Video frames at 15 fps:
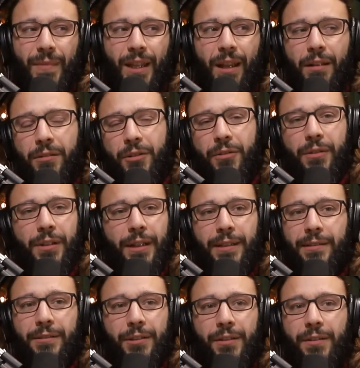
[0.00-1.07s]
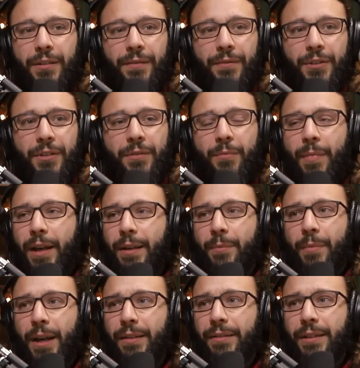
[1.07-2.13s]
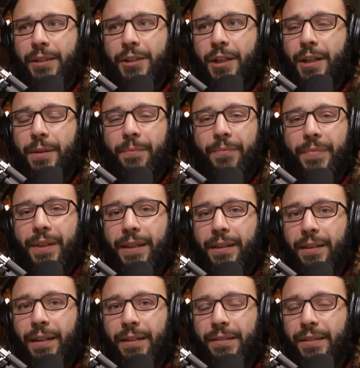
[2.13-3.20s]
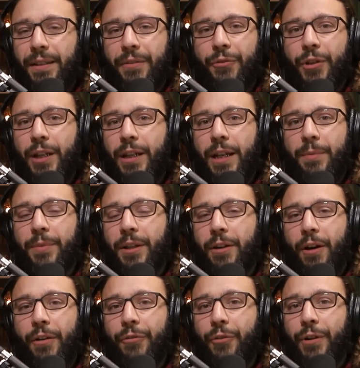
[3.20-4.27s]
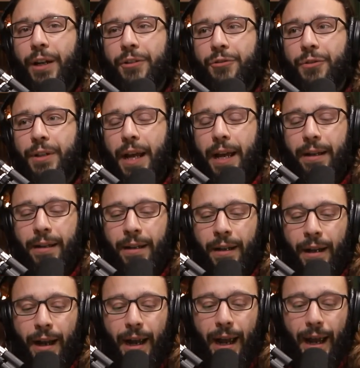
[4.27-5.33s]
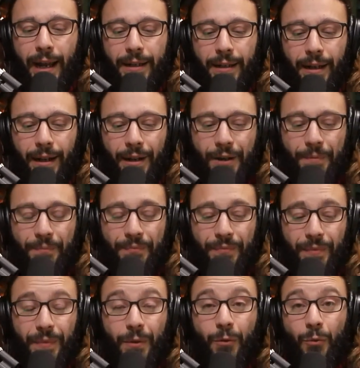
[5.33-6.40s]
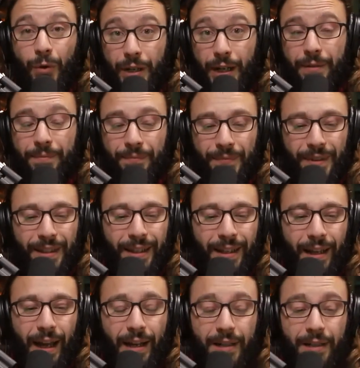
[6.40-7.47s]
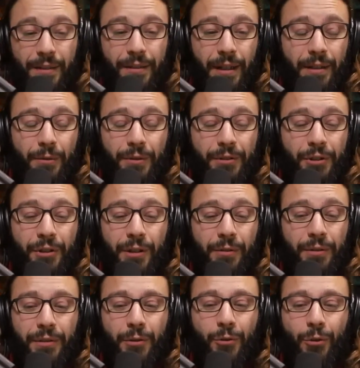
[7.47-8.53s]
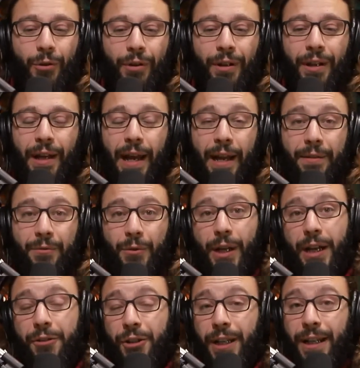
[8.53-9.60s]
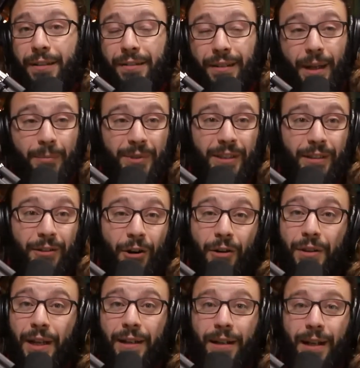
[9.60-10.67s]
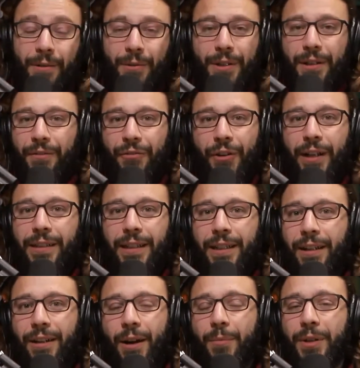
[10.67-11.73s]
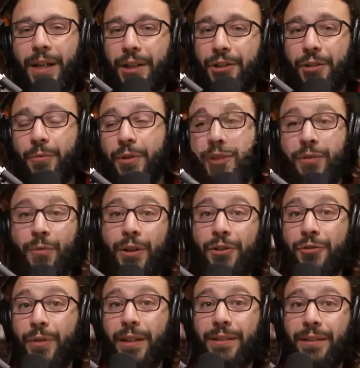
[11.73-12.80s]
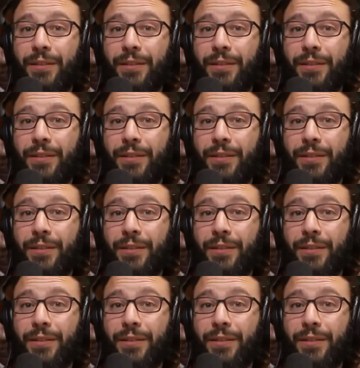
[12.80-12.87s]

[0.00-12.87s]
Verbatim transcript: Dude, like, just just me message him. Let's see if we can keep the car for an extra day. And um, we did. And he said it was it was cool. And we actually had slept in the car that night. We didn't find any accommodation. We just went straight to the